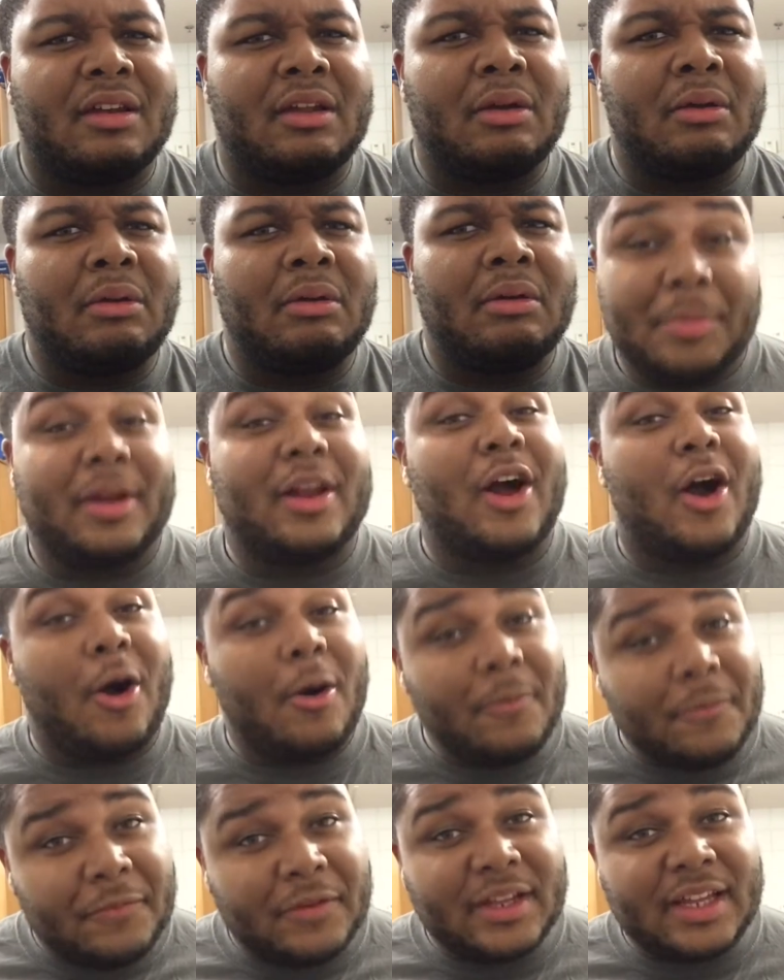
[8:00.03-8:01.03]
do. But
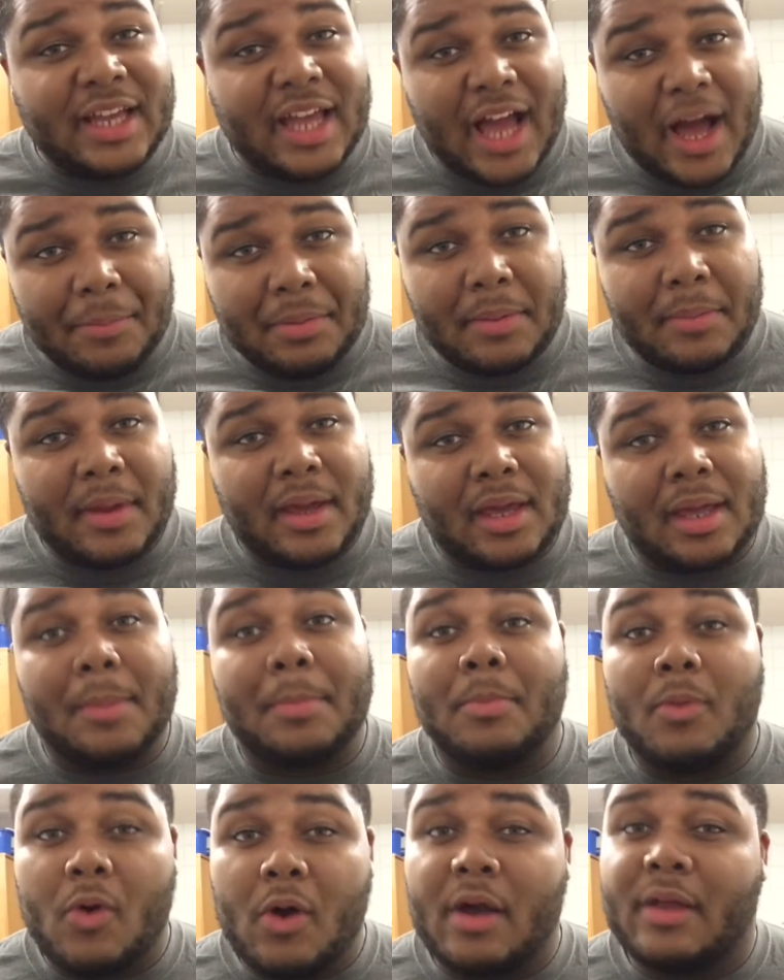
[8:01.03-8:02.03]
hopefully I'll be
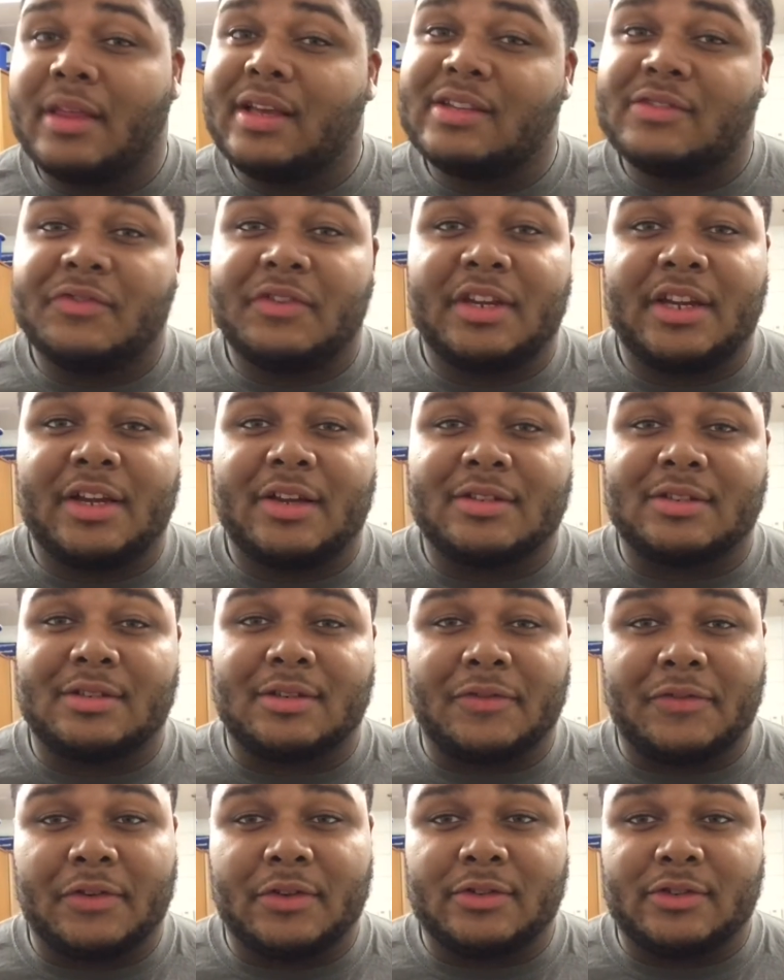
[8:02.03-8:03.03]
making more of these videos in
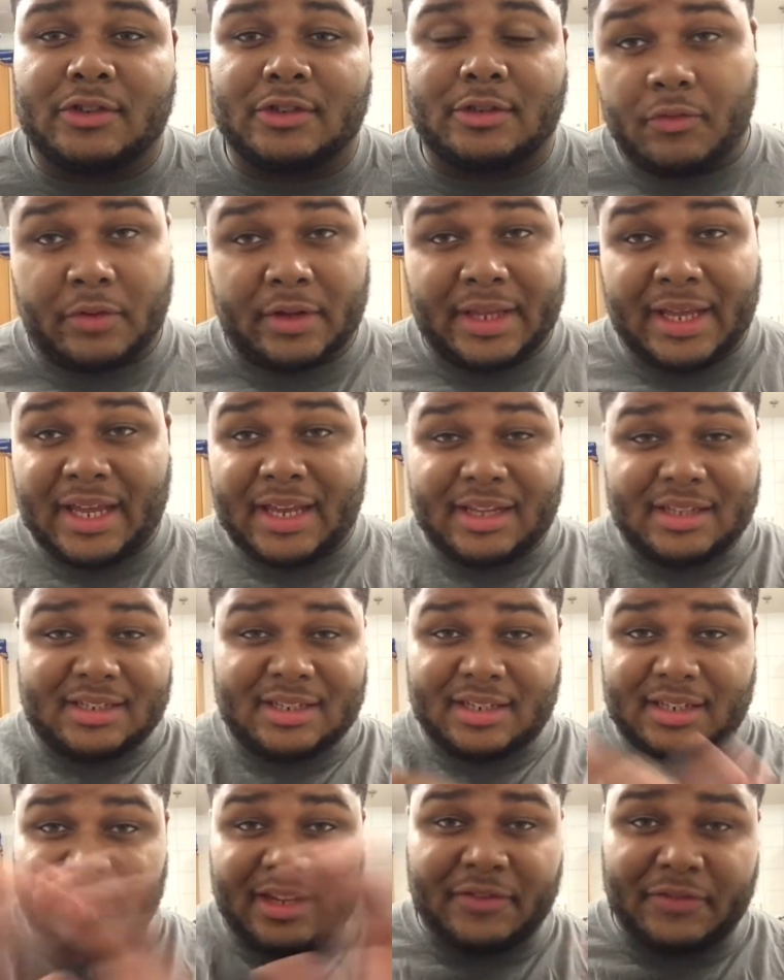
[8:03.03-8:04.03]
the future relating
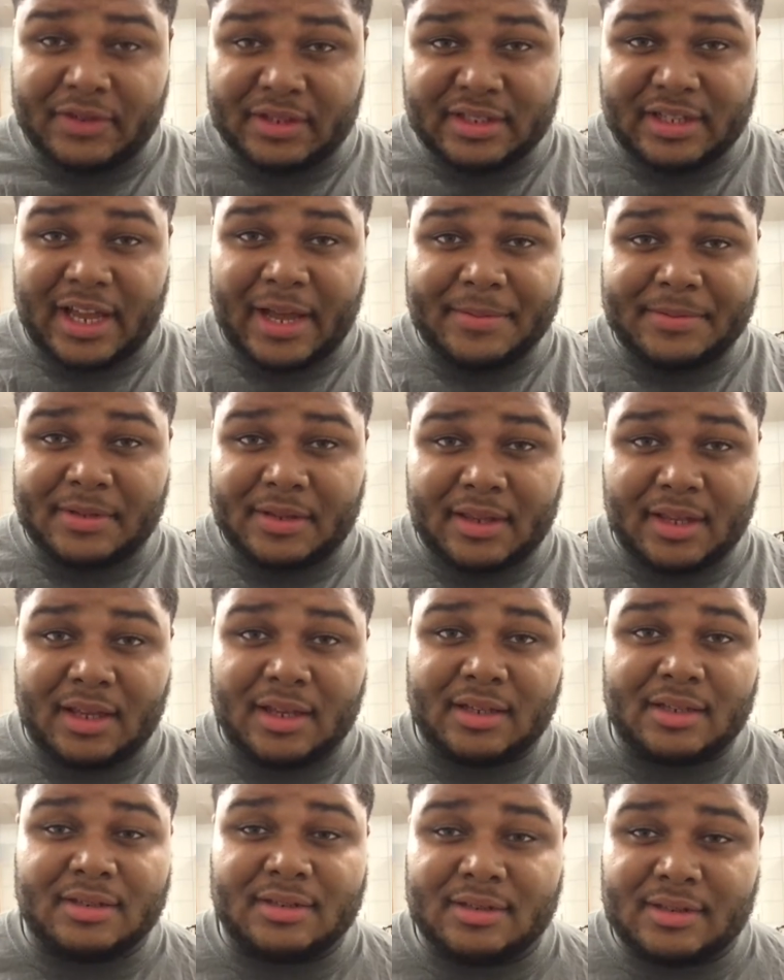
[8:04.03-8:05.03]
to different types of
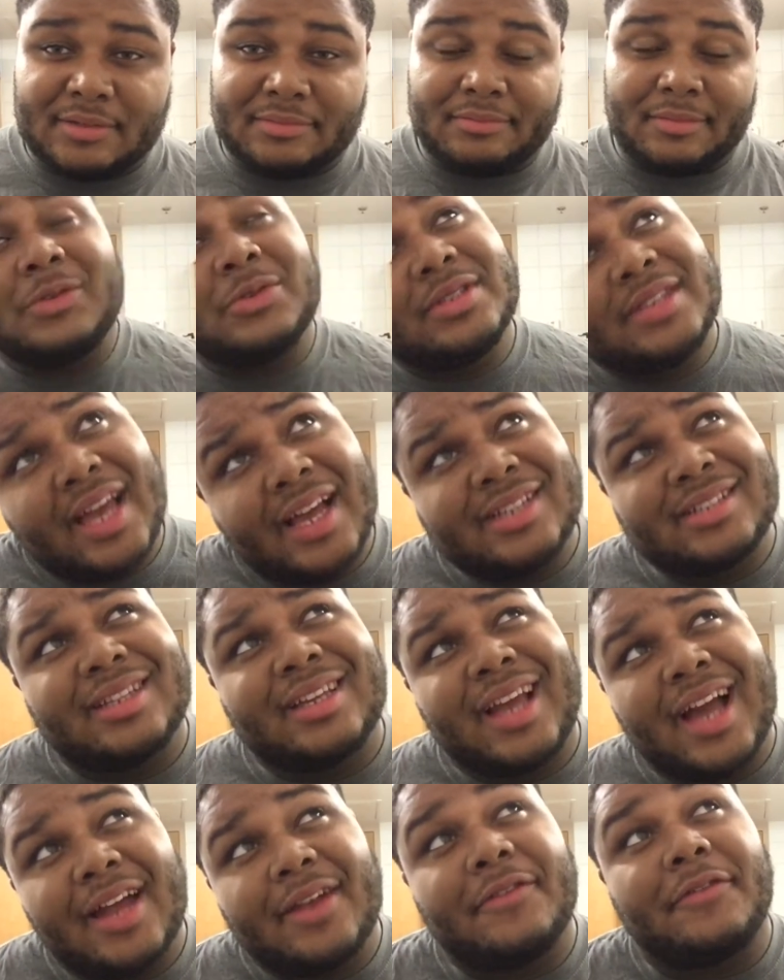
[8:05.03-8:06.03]
things. This was
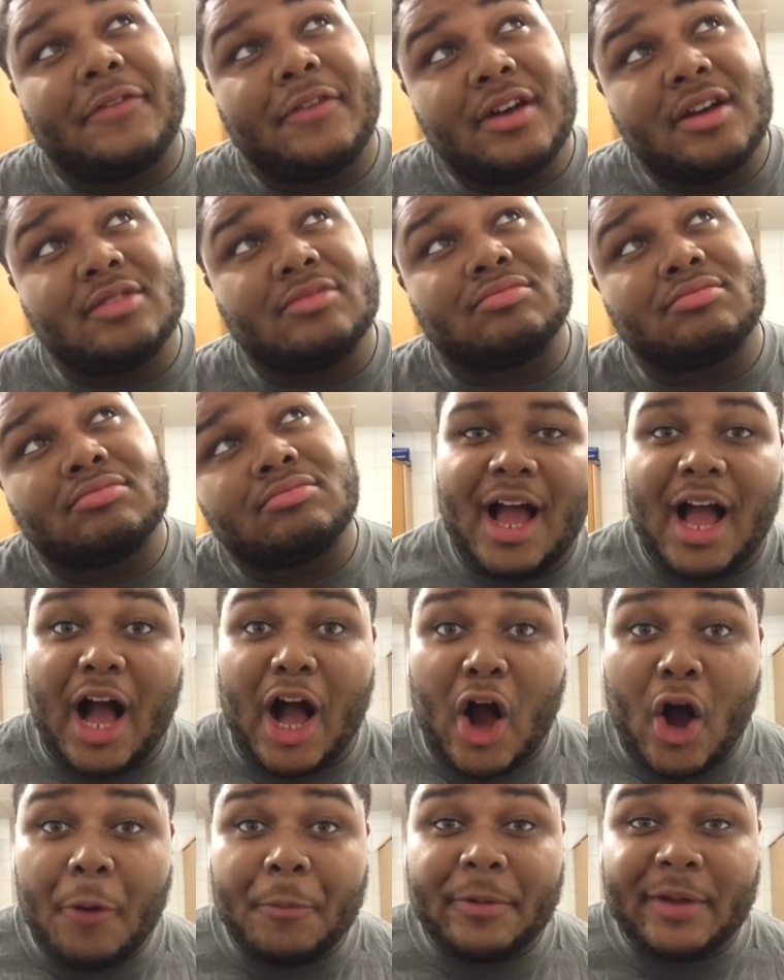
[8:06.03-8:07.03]
actually kind of fun.
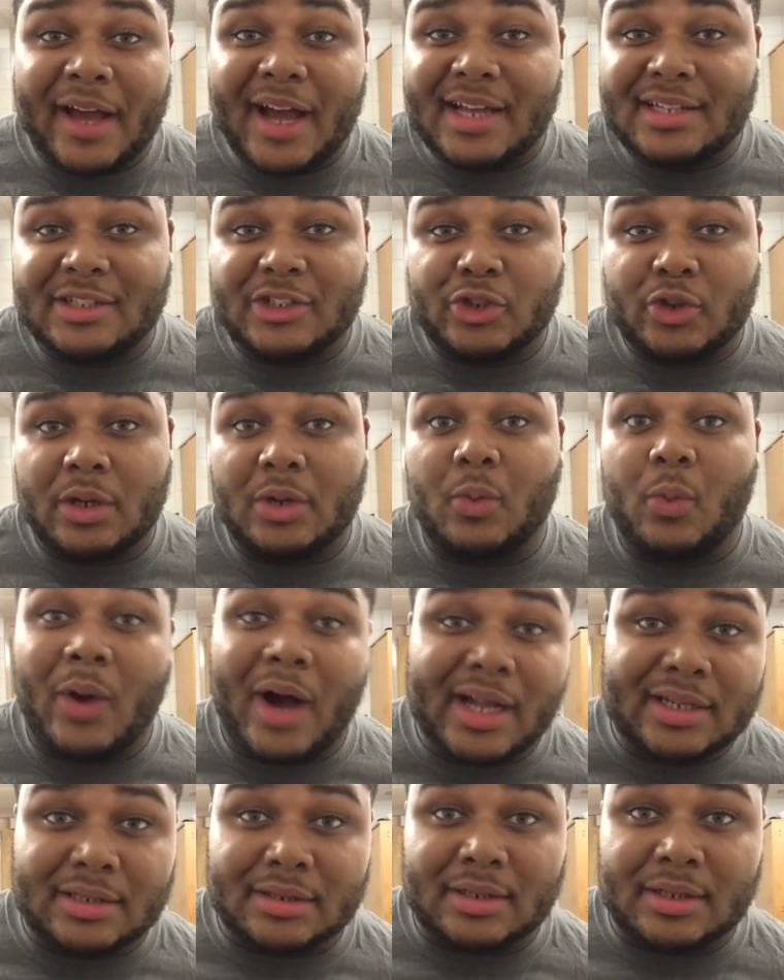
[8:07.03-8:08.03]
I hope you guys enjoyed
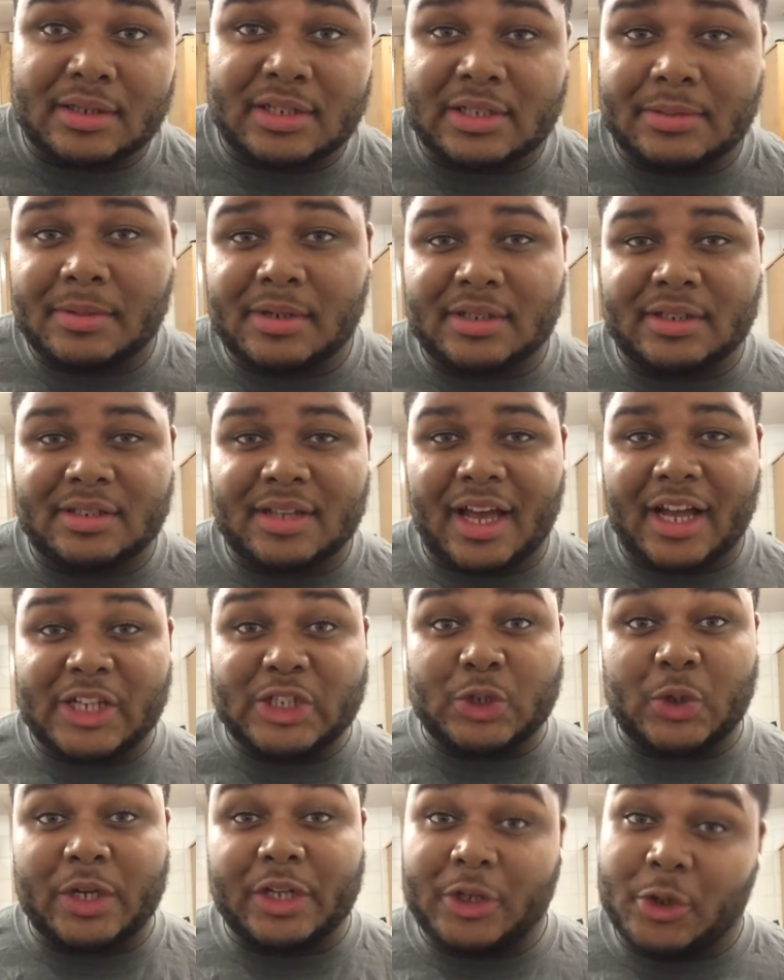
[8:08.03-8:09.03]
watching this as much as I
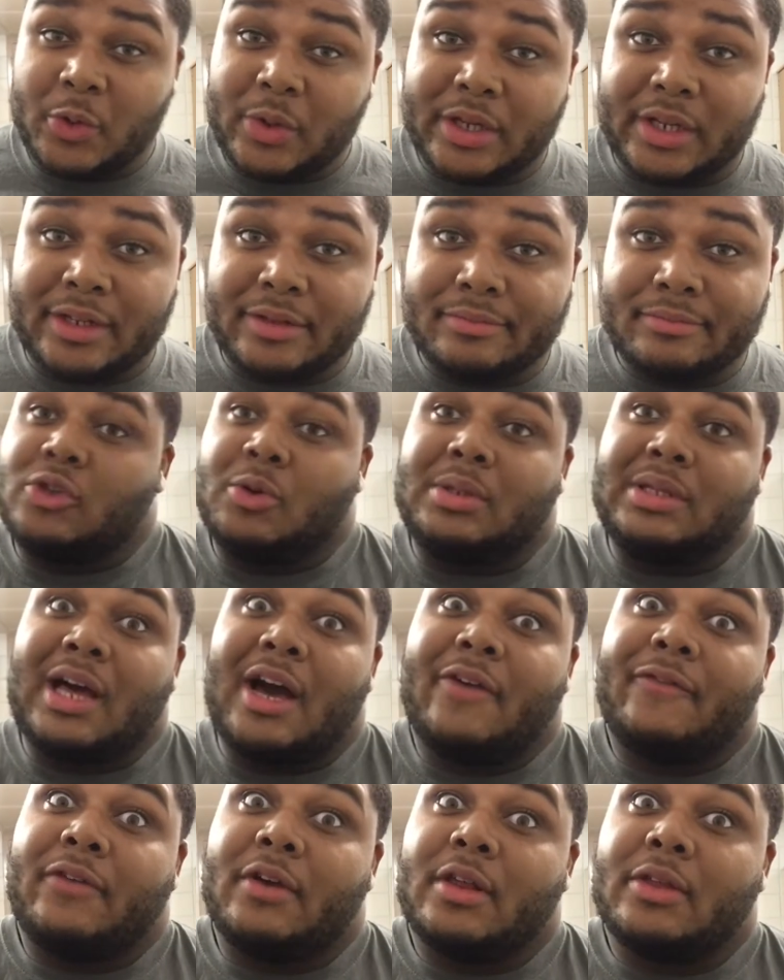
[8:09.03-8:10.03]
enjoyed doing it. So
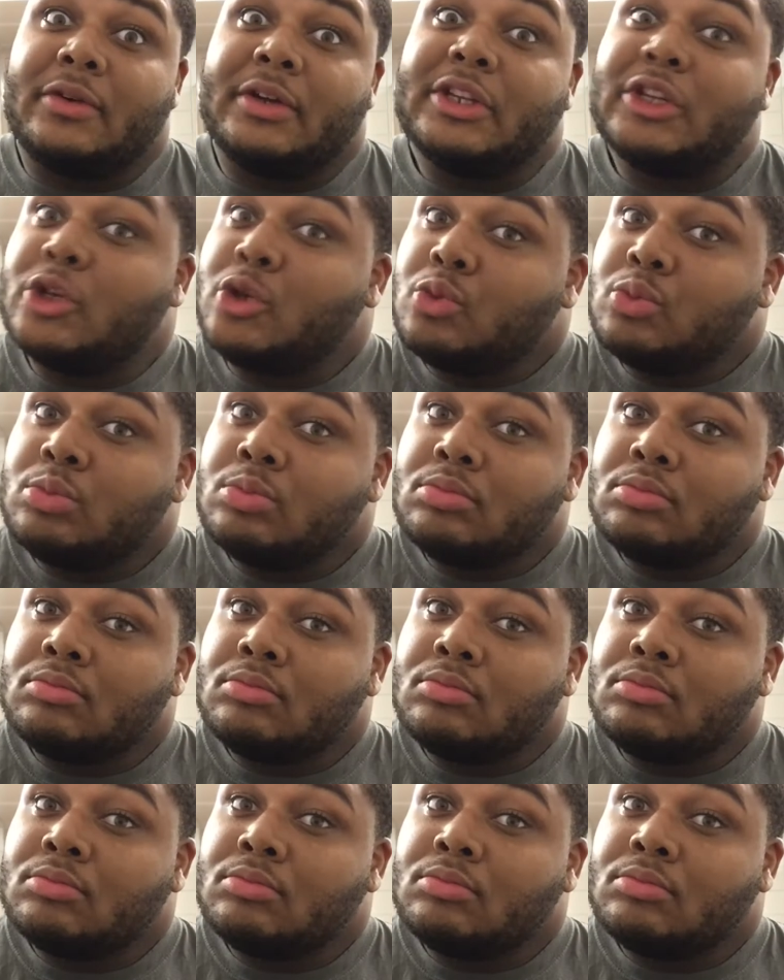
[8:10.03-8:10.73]
without further ado,